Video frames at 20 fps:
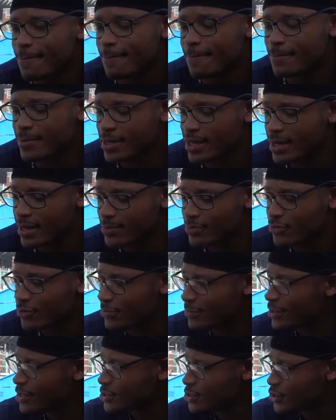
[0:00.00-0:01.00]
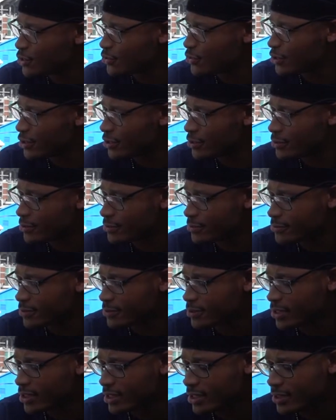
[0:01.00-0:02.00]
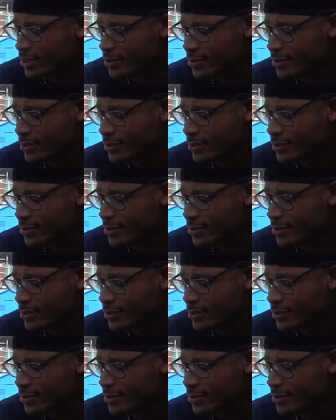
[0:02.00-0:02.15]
But yeah, I'm 3 minutes older, and